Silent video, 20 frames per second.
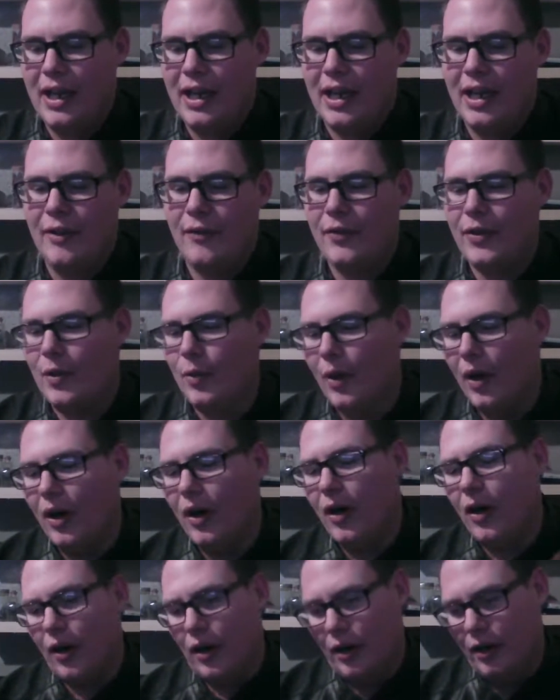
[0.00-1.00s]
If you
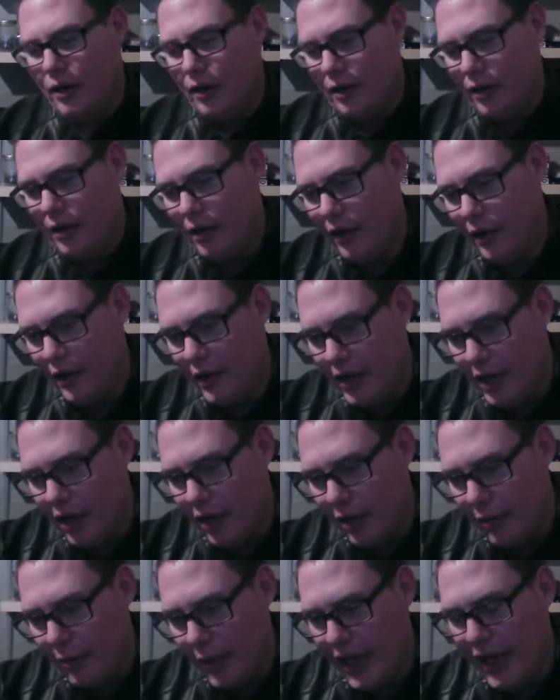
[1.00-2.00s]
are
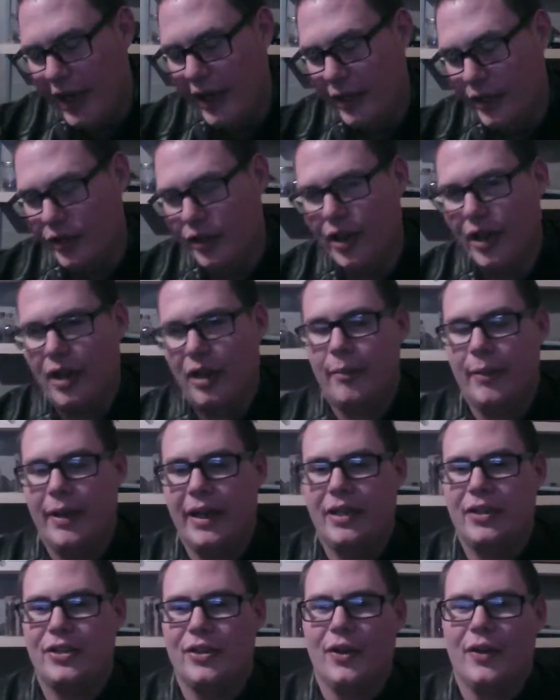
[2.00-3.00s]
the page.
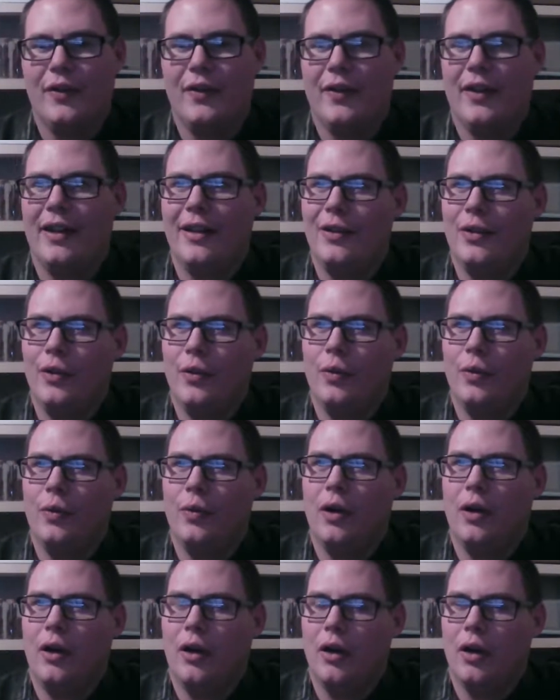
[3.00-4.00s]
Make sure that
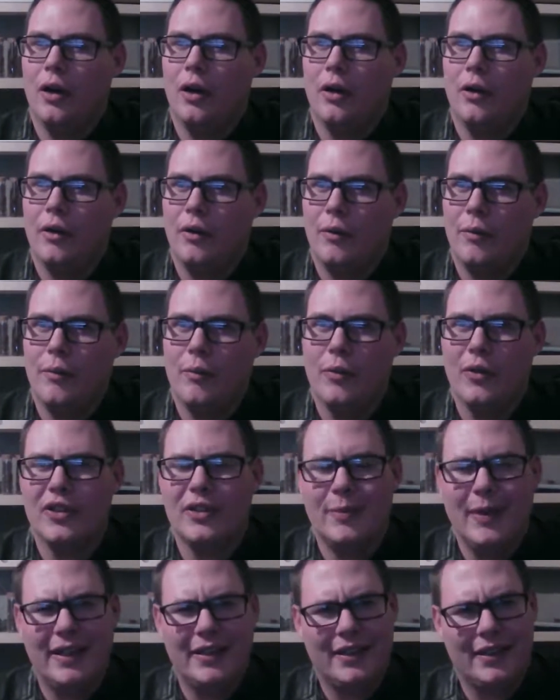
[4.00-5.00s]
you are
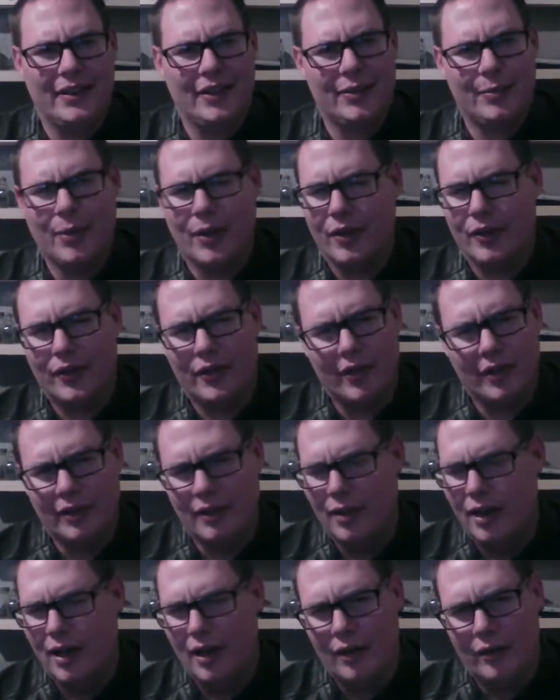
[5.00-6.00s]
respecting this
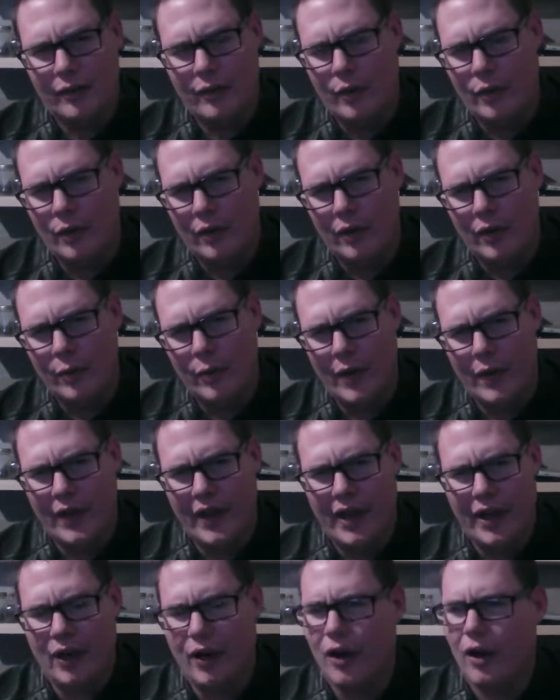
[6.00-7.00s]
person for what
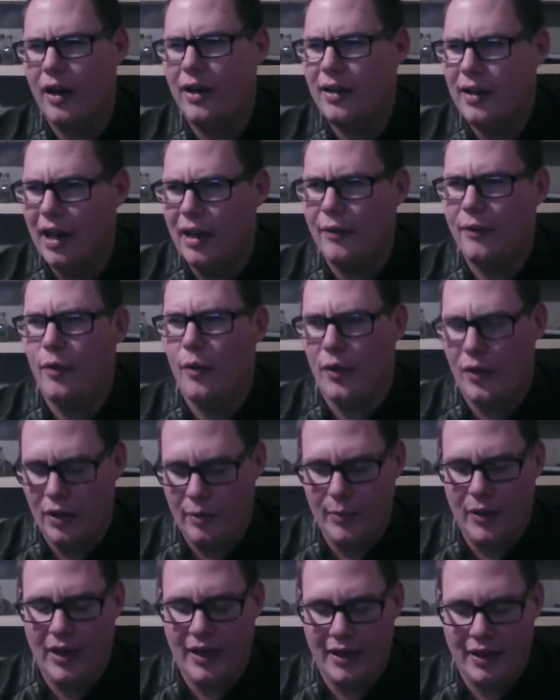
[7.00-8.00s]
they are and not for their
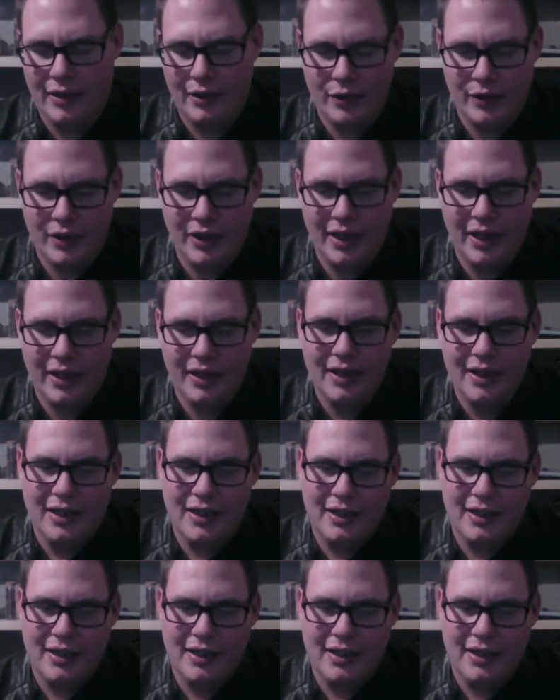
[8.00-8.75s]
money. Okay.